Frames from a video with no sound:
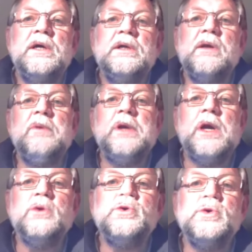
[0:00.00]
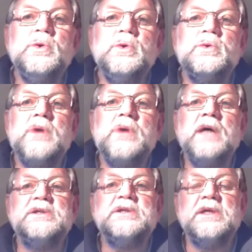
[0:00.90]
WO2
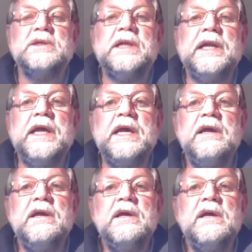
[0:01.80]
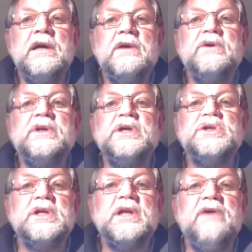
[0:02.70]
Doug Sinclair,
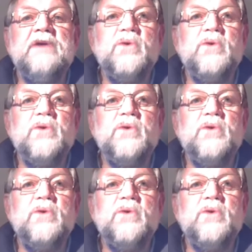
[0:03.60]
Rhodesian Air